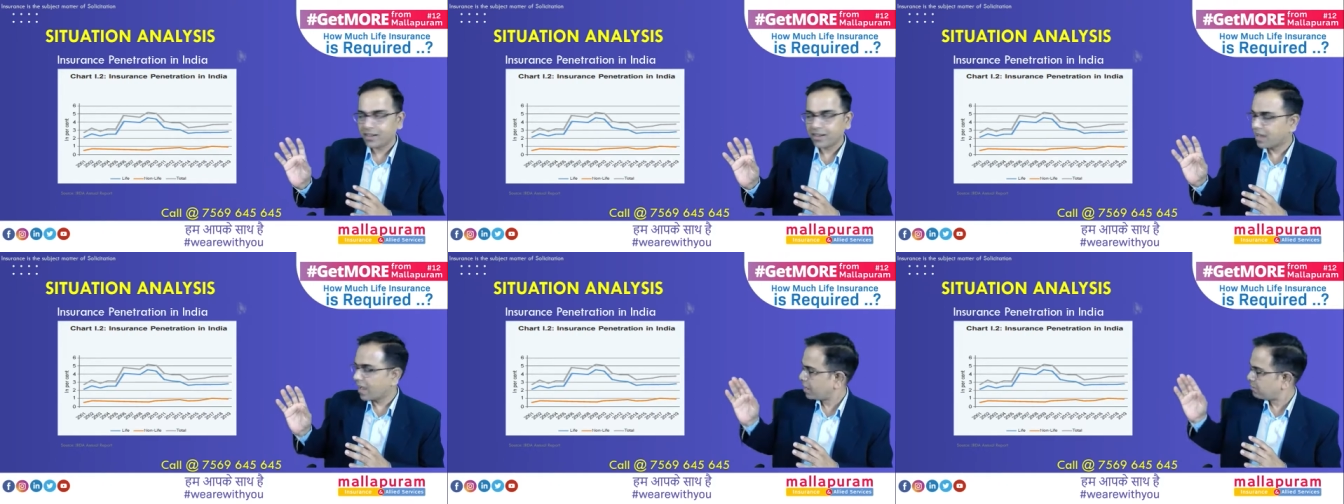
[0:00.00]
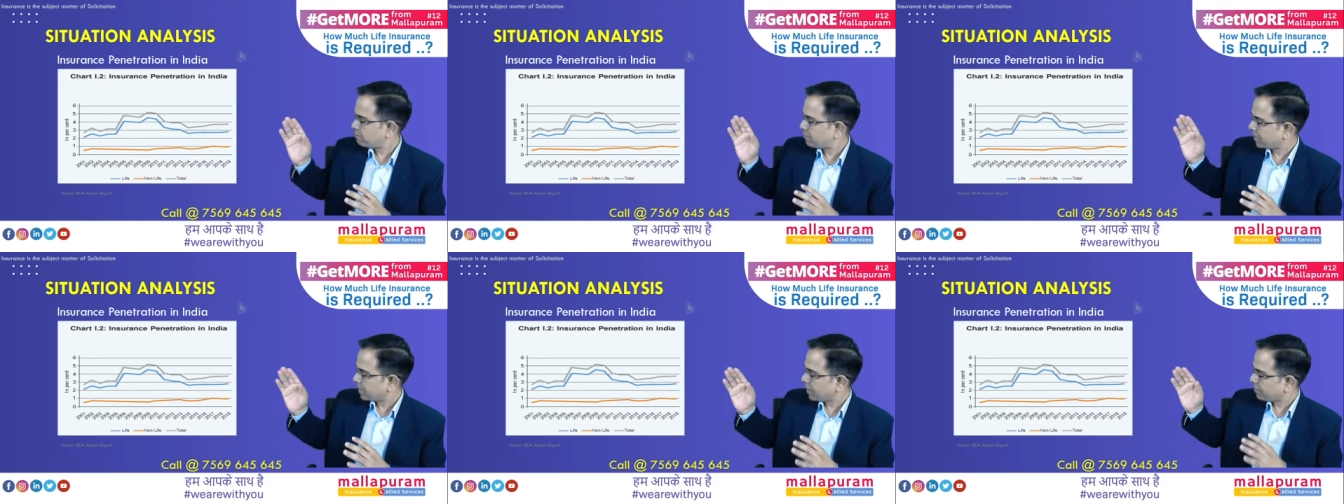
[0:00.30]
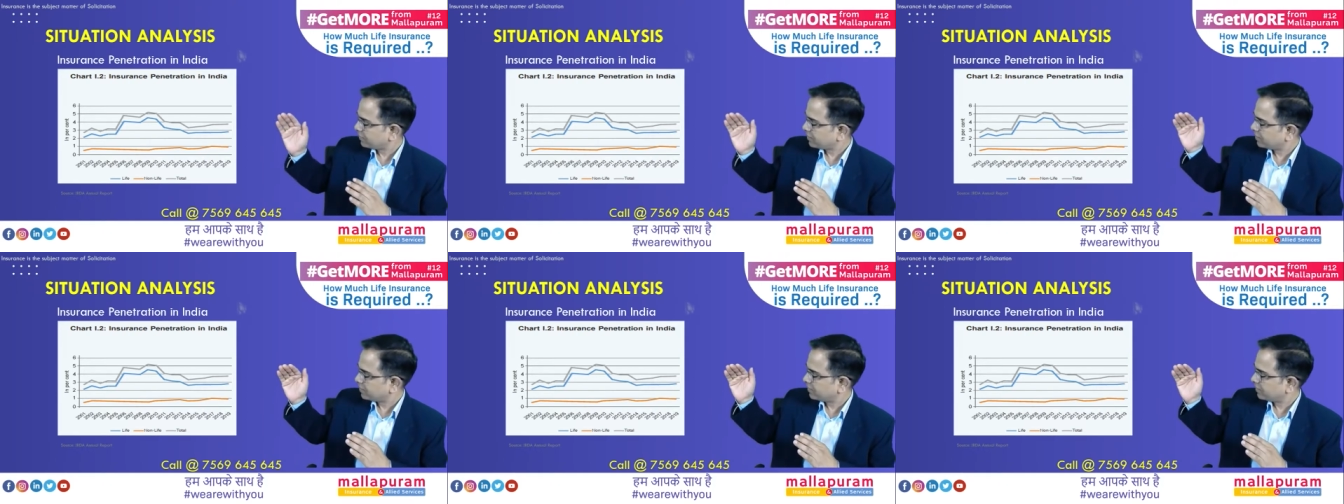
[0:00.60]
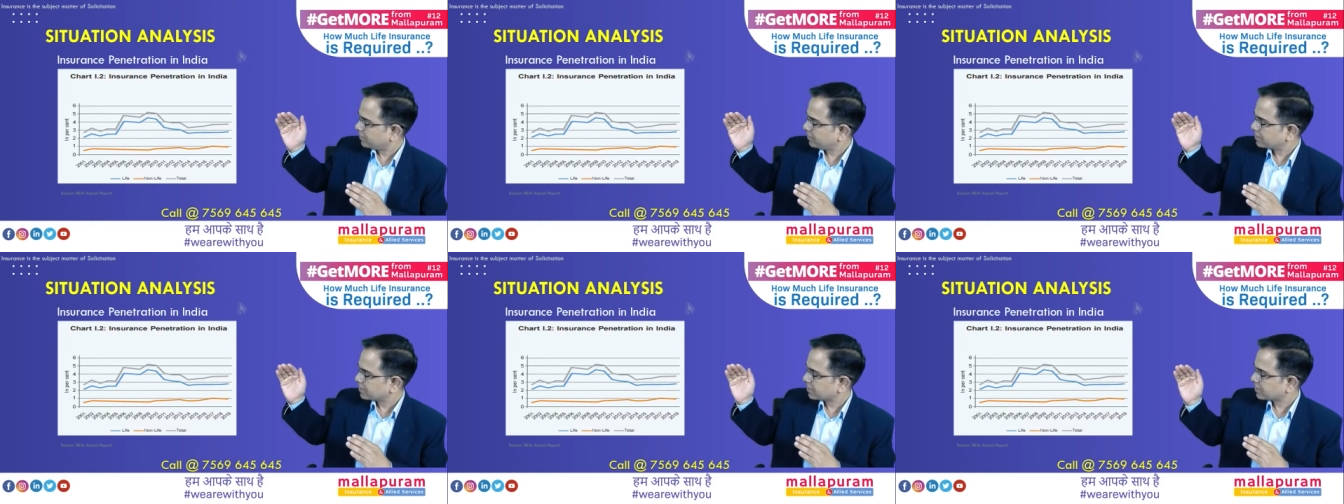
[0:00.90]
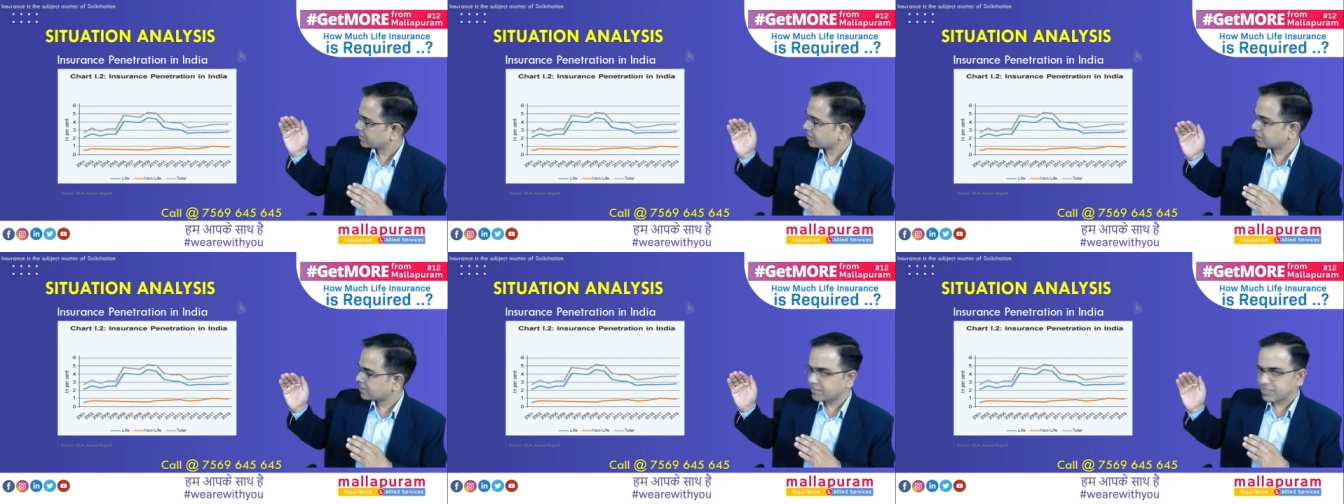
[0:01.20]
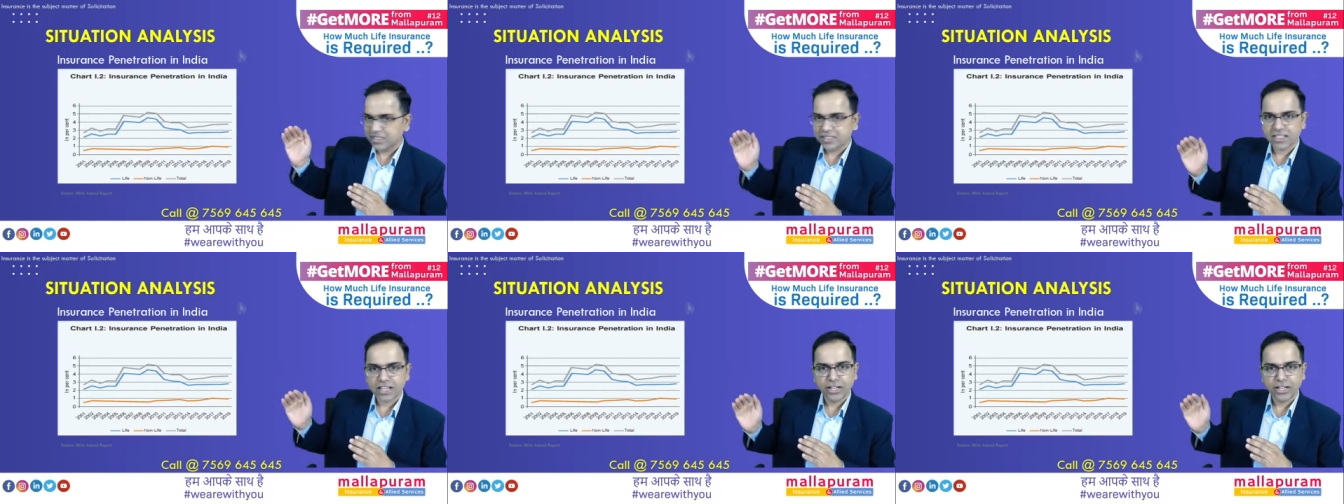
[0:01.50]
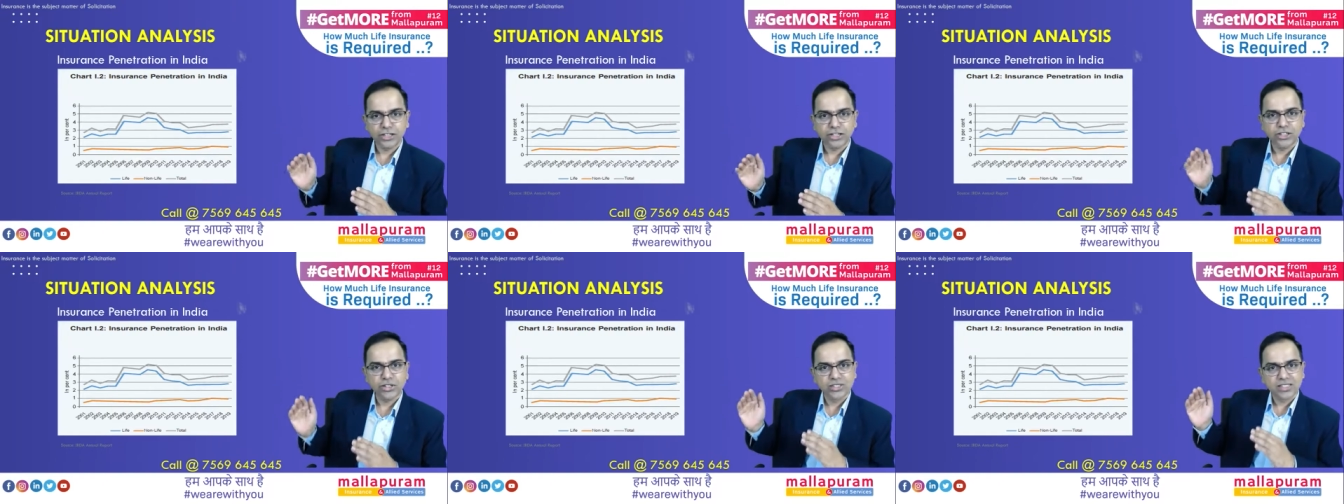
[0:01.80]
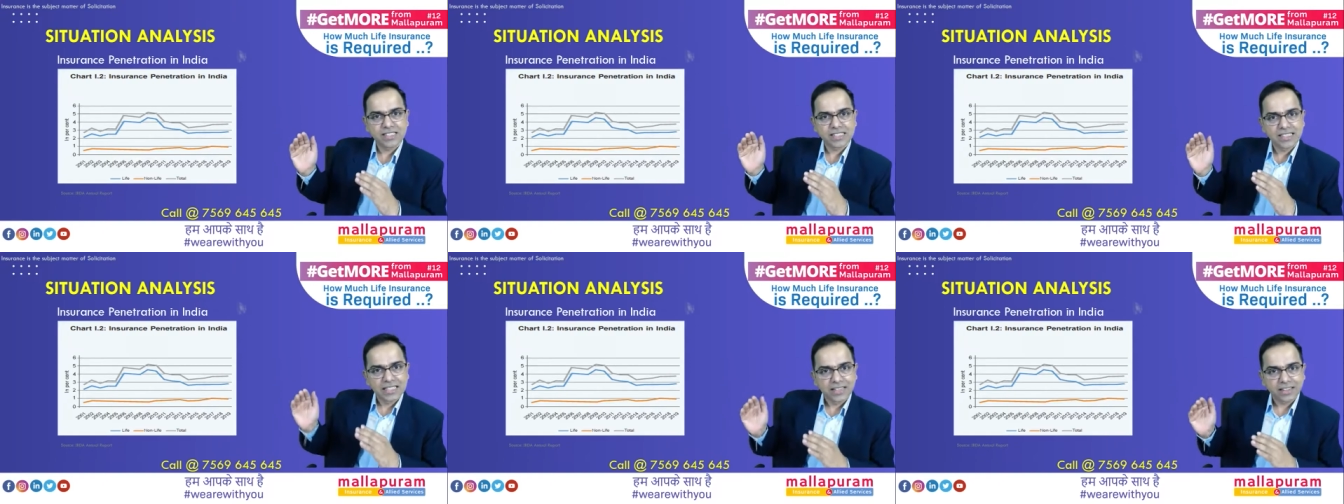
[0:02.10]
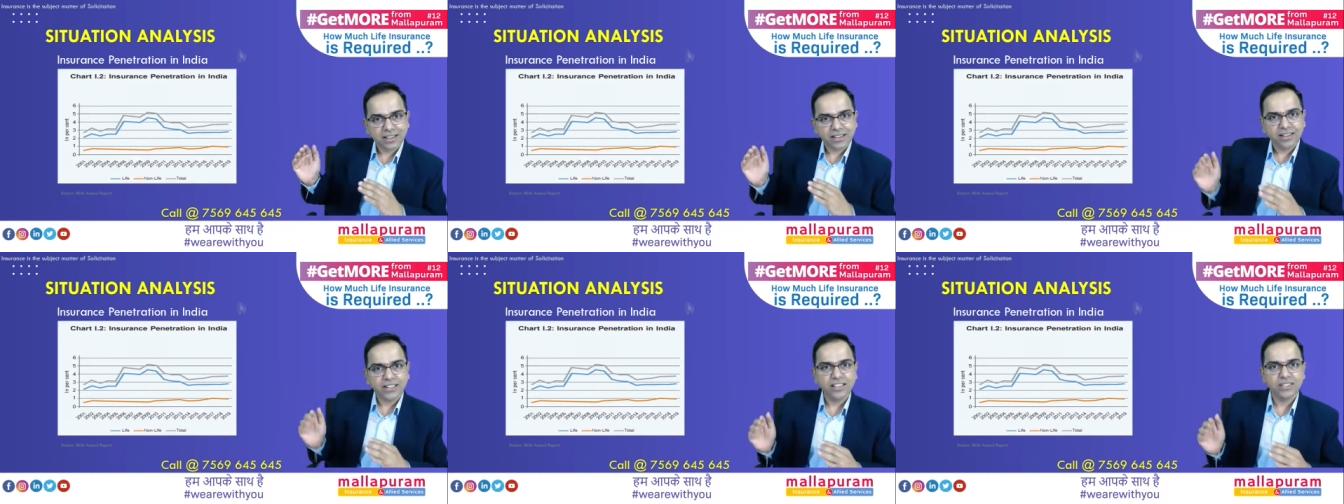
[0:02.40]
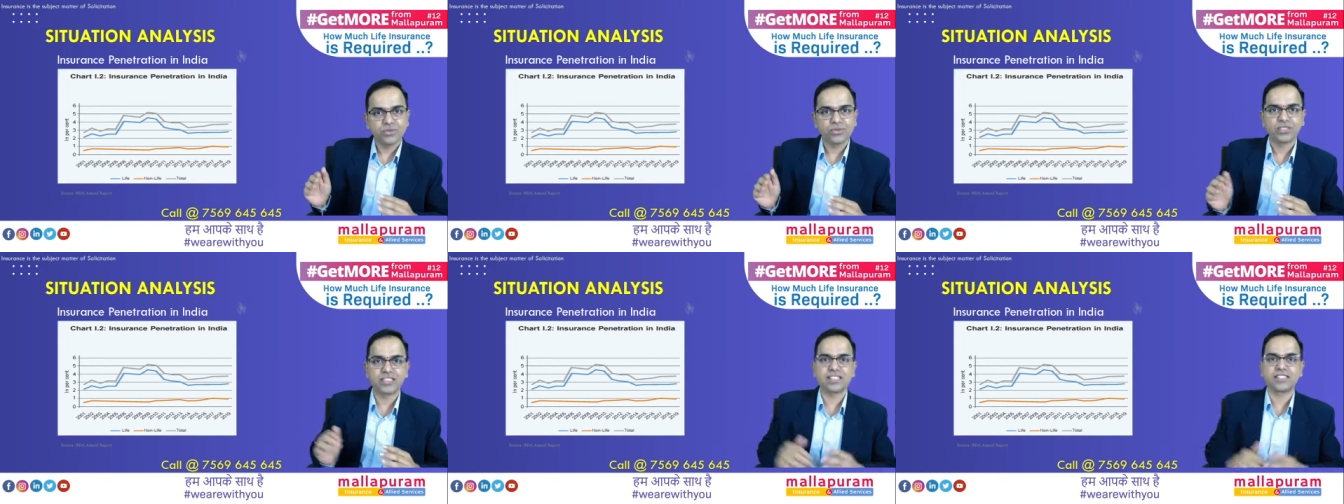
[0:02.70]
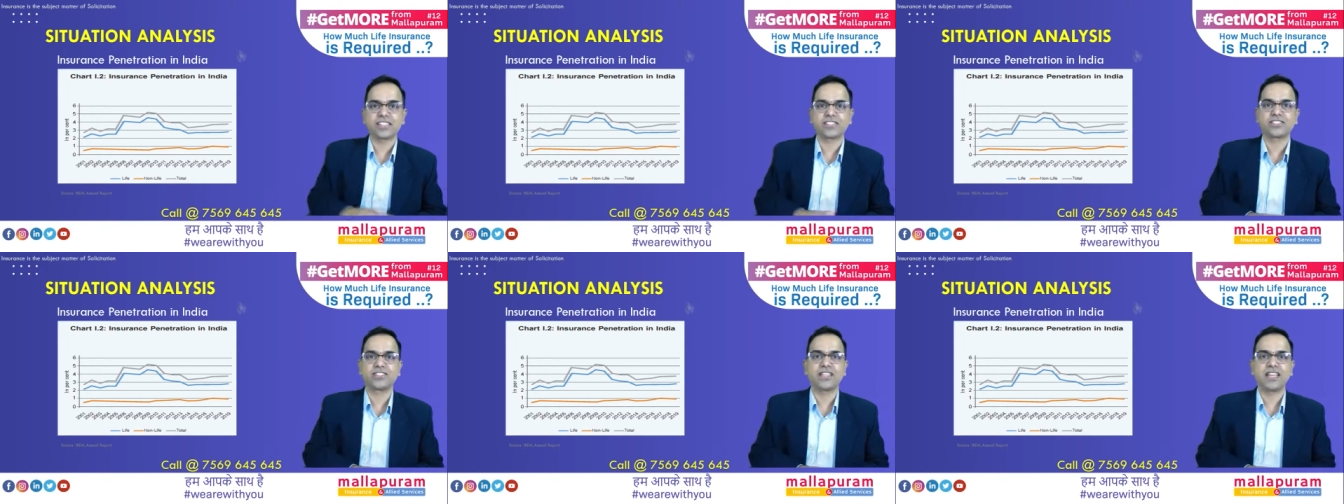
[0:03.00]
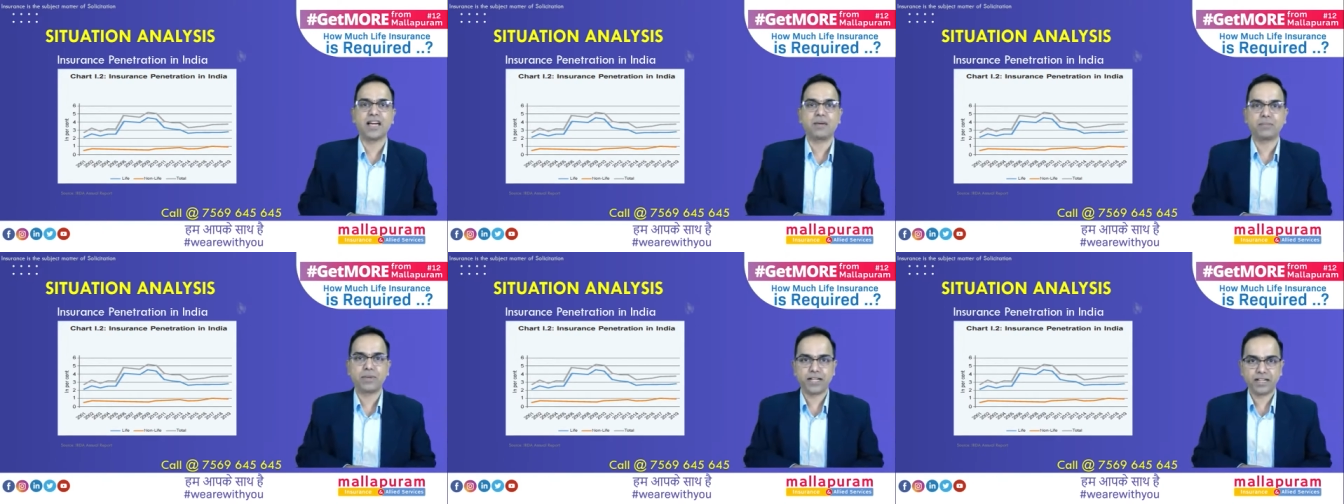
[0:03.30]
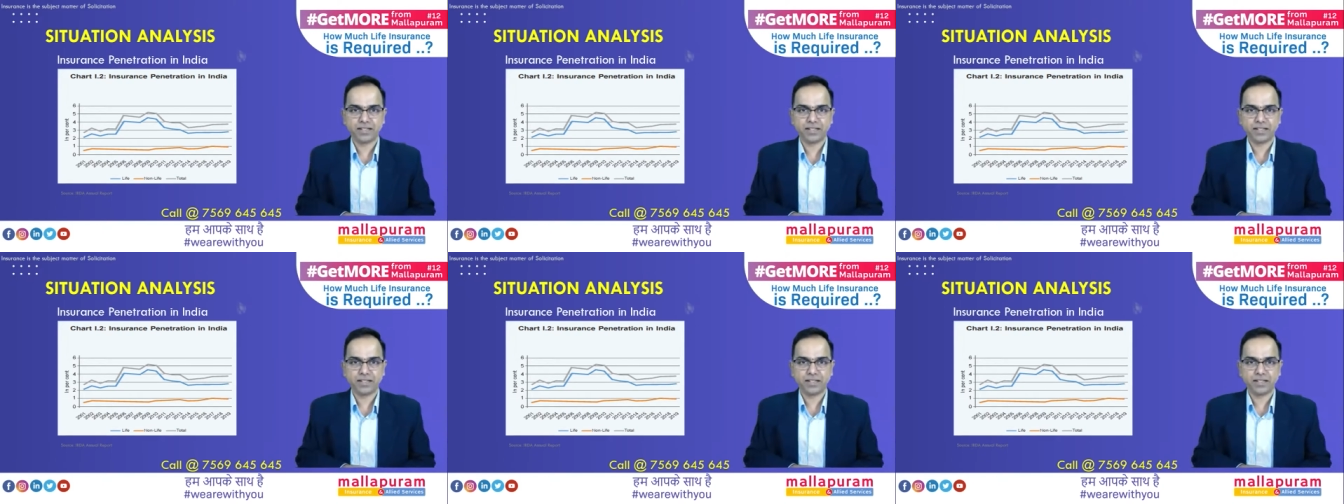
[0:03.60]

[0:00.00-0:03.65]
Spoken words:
and but after that there's a continuous decrease which has actually happened,